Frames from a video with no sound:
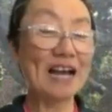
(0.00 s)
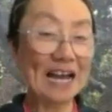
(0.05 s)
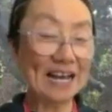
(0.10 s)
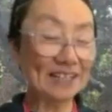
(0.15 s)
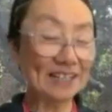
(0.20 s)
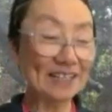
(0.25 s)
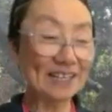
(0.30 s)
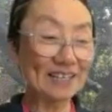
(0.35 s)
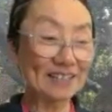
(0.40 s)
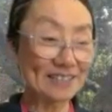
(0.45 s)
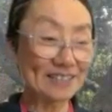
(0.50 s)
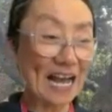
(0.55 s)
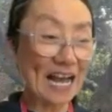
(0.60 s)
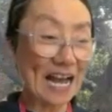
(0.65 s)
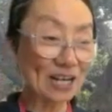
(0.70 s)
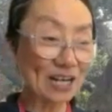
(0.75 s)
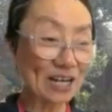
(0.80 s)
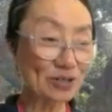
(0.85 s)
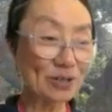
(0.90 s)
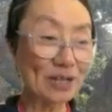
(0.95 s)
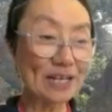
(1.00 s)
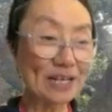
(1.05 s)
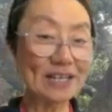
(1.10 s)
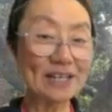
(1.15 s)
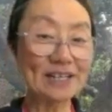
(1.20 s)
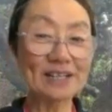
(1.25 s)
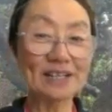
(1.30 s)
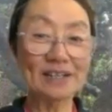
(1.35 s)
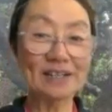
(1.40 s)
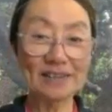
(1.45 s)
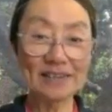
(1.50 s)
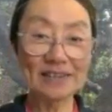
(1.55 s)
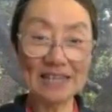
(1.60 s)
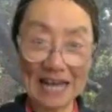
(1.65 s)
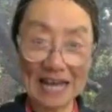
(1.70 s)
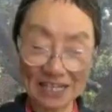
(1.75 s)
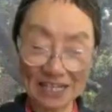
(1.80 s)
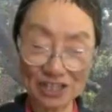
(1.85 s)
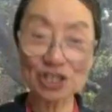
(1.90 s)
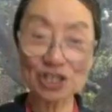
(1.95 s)
and it's actually
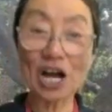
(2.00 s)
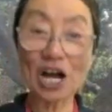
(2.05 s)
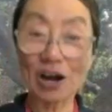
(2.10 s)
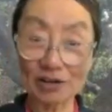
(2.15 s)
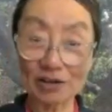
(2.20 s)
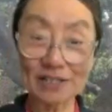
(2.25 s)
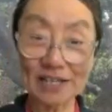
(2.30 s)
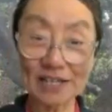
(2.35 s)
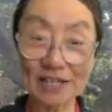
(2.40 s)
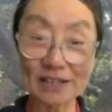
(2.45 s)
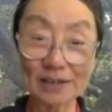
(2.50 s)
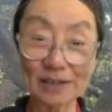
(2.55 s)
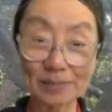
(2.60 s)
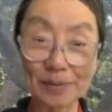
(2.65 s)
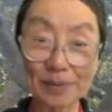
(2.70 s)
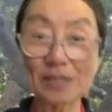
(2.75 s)
less toxic